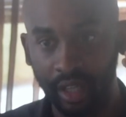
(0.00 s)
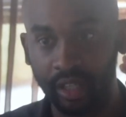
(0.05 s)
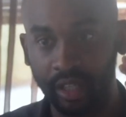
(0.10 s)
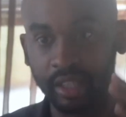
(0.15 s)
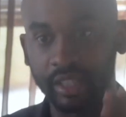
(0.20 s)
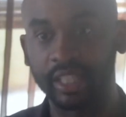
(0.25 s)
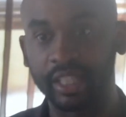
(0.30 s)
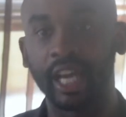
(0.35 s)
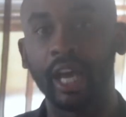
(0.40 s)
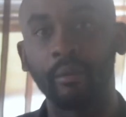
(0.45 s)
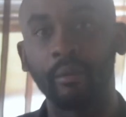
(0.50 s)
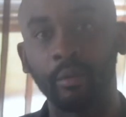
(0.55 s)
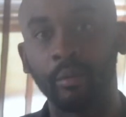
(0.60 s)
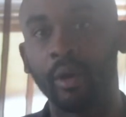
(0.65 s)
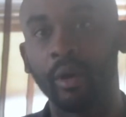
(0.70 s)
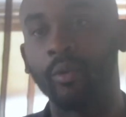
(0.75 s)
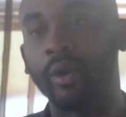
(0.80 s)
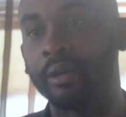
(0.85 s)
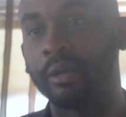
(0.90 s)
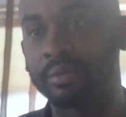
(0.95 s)
the tab on
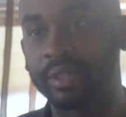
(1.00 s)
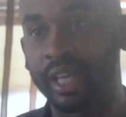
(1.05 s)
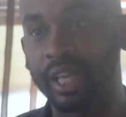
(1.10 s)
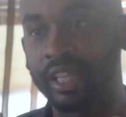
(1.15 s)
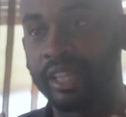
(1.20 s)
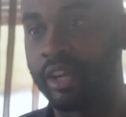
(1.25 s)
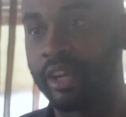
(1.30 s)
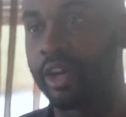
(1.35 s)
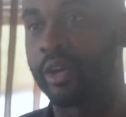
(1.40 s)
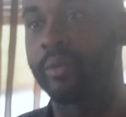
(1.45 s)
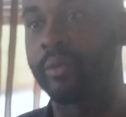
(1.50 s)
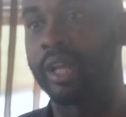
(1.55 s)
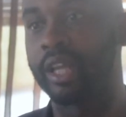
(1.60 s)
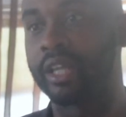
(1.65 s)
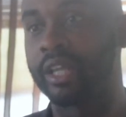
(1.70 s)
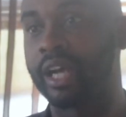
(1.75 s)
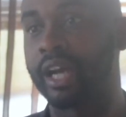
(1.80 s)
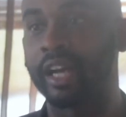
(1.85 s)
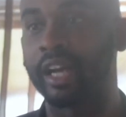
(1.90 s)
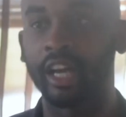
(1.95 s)
my website,
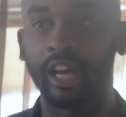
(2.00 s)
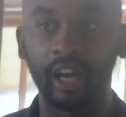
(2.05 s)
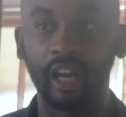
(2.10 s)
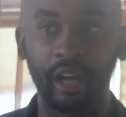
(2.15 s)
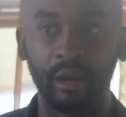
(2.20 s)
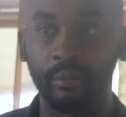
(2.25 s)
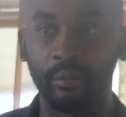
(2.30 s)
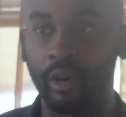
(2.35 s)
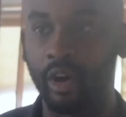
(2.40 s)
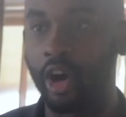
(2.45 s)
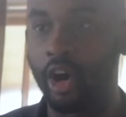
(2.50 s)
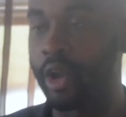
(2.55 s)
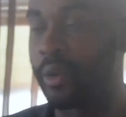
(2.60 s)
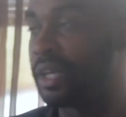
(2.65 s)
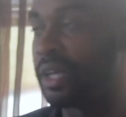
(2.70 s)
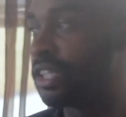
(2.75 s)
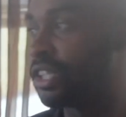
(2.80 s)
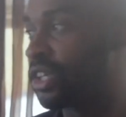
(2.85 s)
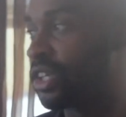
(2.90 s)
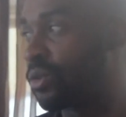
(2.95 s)
derrickwali.com. All the
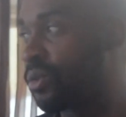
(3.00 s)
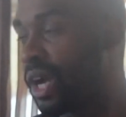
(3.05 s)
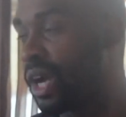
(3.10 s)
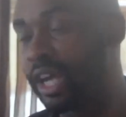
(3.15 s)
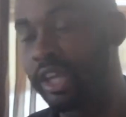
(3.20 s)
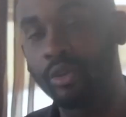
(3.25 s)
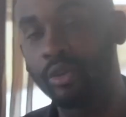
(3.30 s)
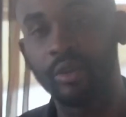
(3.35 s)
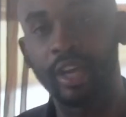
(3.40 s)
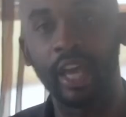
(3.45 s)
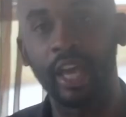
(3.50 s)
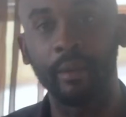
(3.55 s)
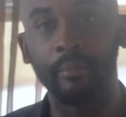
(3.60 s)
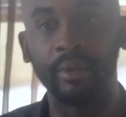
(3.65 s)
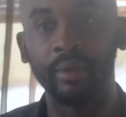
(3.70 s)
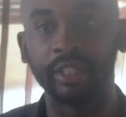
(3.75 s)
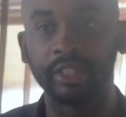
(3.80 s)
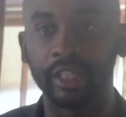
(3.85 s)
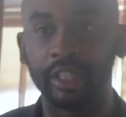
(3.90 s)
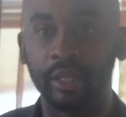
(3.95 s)
way to the right, you can't
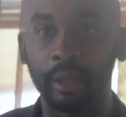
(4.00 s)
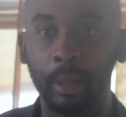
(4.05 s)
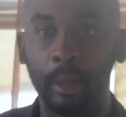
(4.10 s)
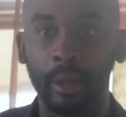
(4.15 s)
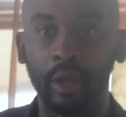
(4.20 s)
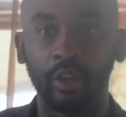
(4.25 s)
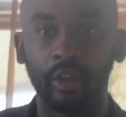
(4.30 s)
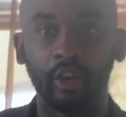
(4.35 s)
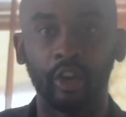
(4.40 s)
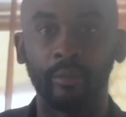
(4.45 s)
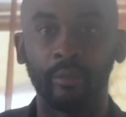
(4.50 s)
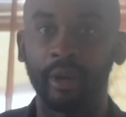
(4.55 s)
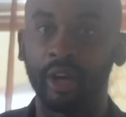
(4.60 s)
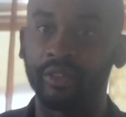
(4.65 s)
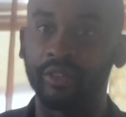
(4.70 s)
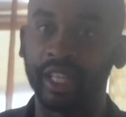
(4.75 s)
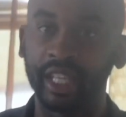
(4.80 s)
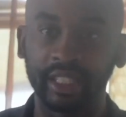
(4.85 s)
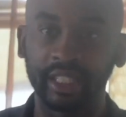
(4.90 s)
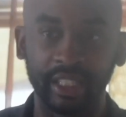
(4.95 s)
miss it. Learn
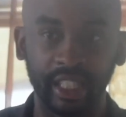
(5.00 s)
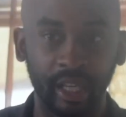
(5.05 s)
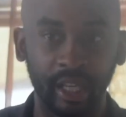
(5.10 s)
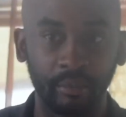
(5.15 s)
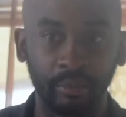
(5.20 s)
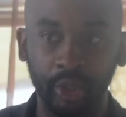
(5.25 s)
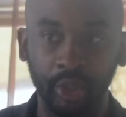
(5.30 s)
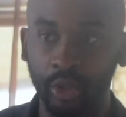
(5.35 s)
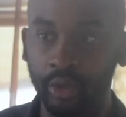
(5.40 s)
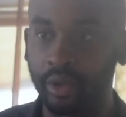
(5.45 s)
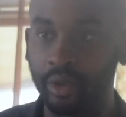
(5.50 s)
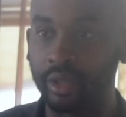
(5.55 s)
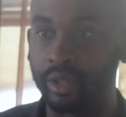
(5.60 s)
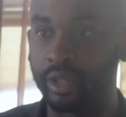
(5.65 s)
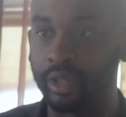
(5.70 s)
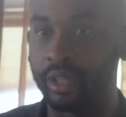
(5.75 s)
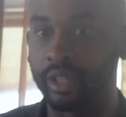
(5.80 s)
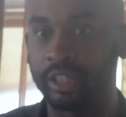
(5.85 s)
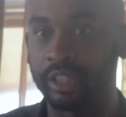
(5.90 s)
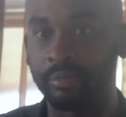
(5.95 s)
about things that I'm doing,
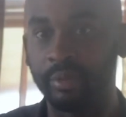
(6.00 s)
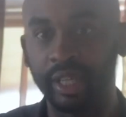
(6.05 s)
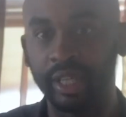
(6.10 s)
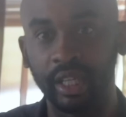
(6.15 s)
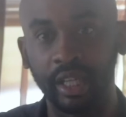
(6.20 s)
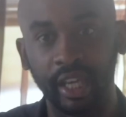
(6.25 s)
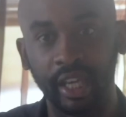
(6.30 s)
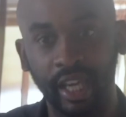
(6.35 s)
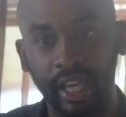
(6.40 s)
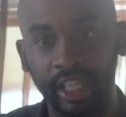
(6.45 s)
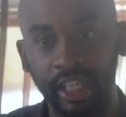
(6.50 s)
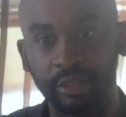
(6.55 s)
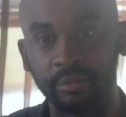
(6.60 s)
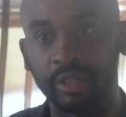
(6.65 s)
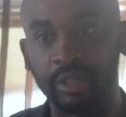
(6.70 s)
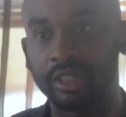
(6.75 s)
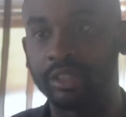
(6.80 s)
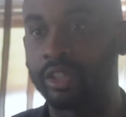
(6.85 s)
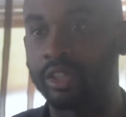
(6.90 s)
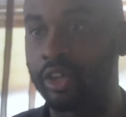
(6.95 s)
speaking
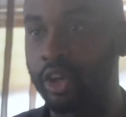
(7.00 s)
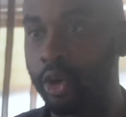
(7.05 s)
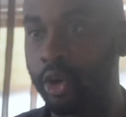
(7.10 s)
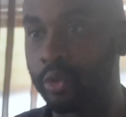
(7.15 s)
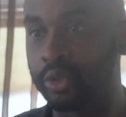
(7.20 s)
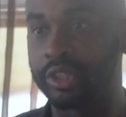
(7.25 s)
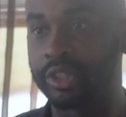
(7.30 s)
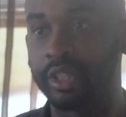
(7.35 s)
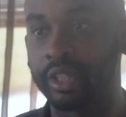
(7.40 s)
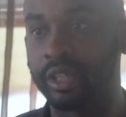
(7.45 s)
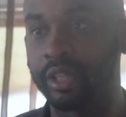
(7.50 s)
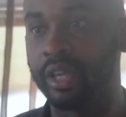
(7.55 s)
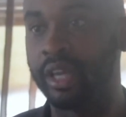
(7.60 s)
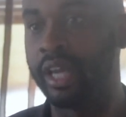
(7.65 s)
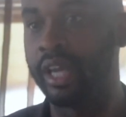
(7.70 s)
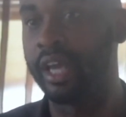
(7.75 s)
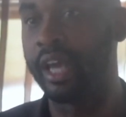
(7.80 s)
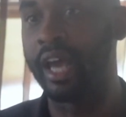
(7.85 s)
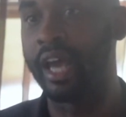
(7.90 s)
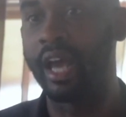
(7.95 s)
engagements, coaching,
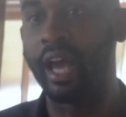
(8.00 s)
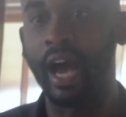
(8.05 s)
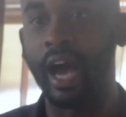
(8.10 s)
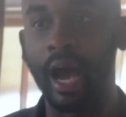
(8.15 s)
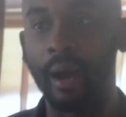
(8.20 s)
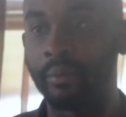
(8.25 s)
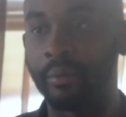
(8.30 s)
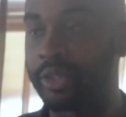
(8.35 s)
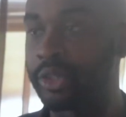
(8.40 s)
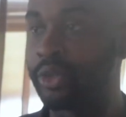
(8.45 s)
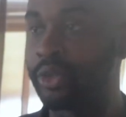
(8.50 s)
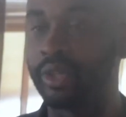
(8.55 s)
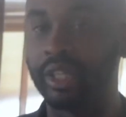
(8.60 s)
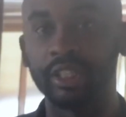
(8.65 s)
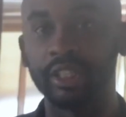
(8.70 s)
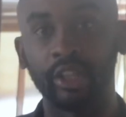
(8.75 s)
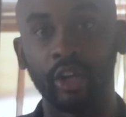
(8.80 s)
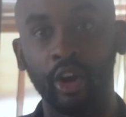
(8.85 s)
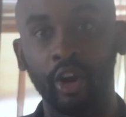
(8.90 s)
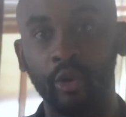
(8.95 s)

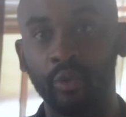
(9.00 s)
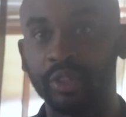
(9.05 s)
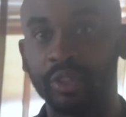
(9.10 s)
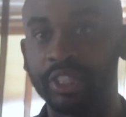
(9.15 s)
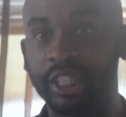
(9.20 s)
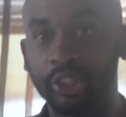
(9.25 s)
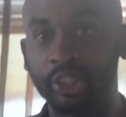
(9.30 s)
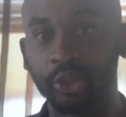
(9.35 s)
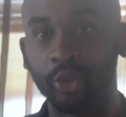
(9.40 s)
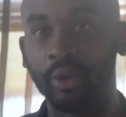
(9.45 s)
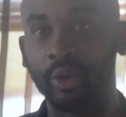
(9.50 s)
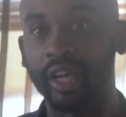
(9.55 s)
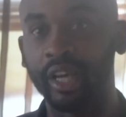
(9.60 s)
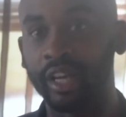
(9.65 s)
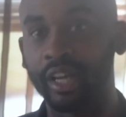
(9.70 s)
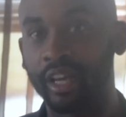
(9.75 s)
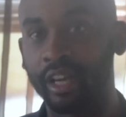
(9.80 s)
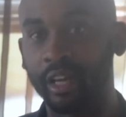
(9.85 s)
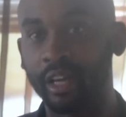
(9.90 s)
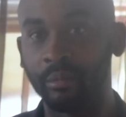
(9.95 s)
opportunities to earn residual
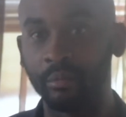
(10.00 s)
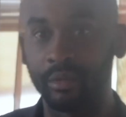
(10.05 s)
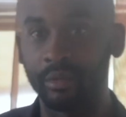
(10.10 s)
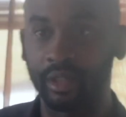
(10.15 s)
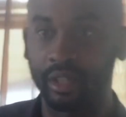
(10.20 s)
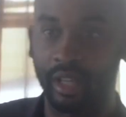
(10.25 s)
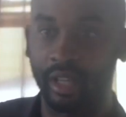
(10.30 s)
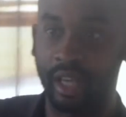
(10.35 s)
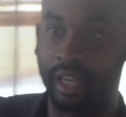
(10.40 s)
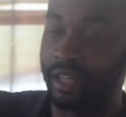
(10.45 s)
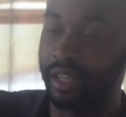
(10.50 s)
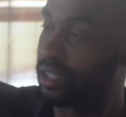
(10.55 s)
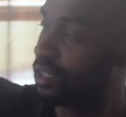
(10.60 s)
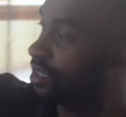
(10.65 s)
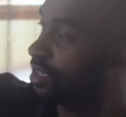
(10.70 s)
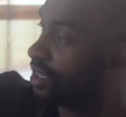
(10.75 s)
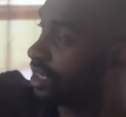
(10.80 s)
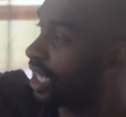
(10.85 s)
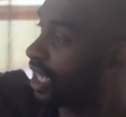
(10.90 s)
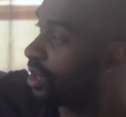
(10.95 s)
income, like
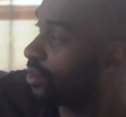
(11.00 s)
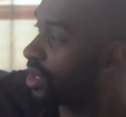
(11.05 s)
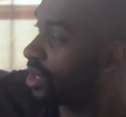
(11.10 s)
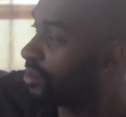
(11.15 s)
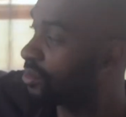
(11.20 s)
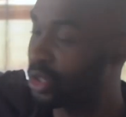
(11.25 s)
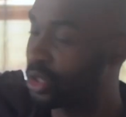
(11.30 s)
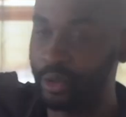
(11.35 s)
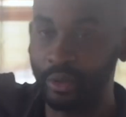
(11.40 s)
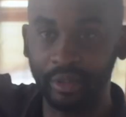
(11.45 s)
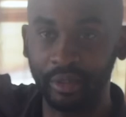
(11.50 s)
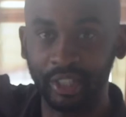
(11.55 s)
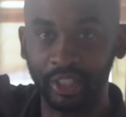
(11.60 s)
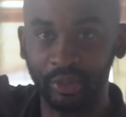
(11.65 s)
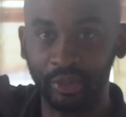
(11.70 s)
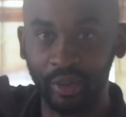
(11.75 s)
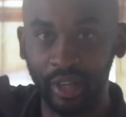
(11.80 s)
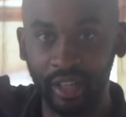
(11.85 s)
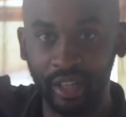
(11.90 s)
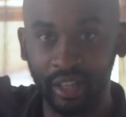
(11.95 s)
what I'm doing with
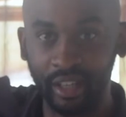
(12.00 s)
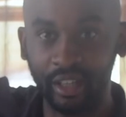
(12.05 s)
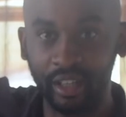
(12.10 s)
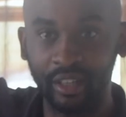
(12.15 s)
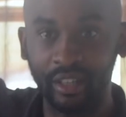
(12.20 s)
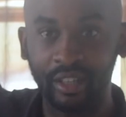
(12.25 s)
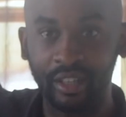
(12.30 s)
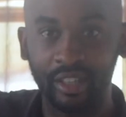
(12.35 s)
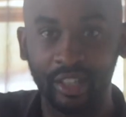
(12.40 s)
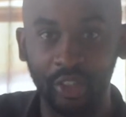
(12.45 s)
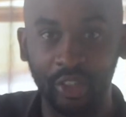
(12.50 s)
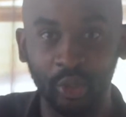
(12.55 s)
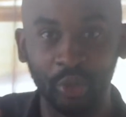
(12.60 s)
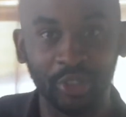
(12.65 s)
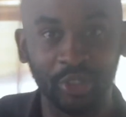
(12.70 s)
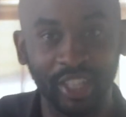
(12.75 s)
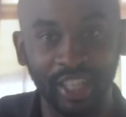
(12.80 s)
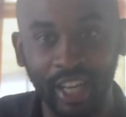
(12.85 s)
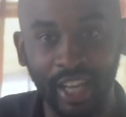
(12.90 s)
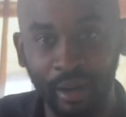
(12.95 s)
this right here,
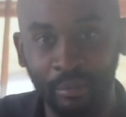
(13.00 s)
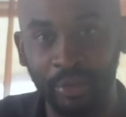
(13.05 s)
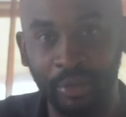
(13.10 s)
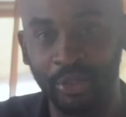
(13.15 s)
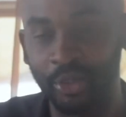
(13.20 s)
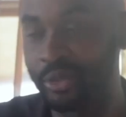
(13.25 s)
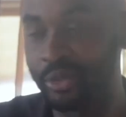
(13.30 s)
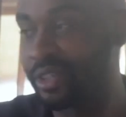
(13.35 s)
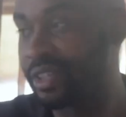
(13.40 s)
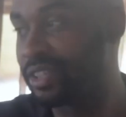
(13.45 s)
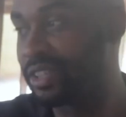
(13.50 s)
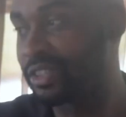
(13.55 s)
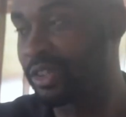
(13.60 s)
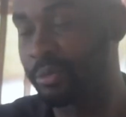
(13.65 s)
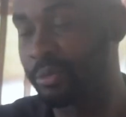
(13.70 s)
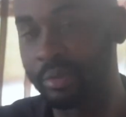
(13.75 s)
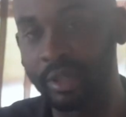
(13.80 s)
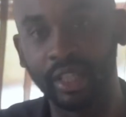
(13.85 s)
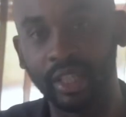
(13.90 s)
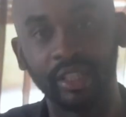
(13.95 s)
boosting opportunities. So
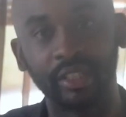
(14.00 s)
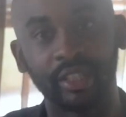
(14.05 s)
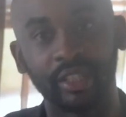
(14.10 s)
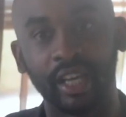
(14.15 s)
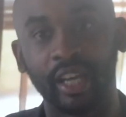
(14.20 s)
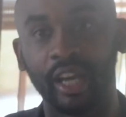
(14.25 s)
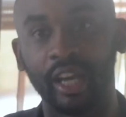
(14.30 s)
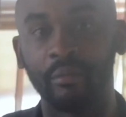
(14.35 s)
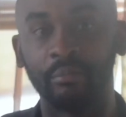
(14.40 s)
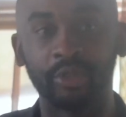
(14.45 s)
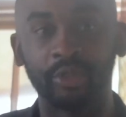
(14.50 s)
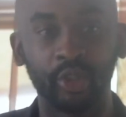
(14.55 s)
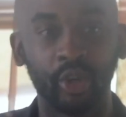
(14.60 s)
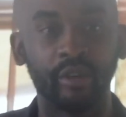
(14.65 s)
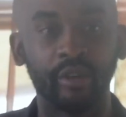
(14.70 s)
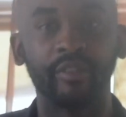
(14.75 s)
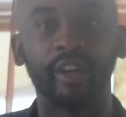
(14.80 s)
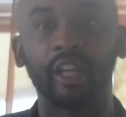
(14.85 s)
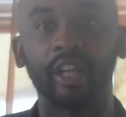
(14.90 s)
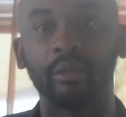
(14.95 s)
please, I'm
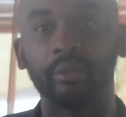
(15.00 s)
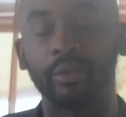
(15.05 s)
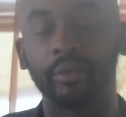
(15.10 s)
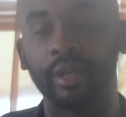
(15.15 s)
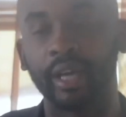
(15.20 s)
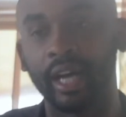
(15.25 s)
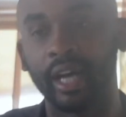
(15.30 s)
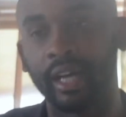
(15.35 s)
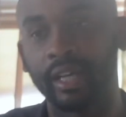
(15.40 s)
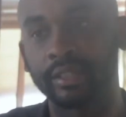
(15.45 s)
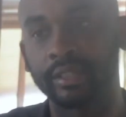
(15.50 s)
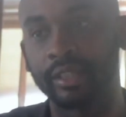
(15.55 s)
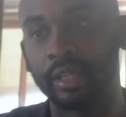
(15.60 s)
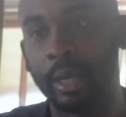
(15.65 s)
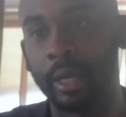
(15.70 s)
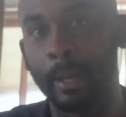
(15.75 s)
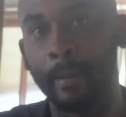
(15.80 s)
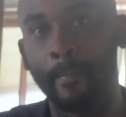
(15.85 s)
so available, guys.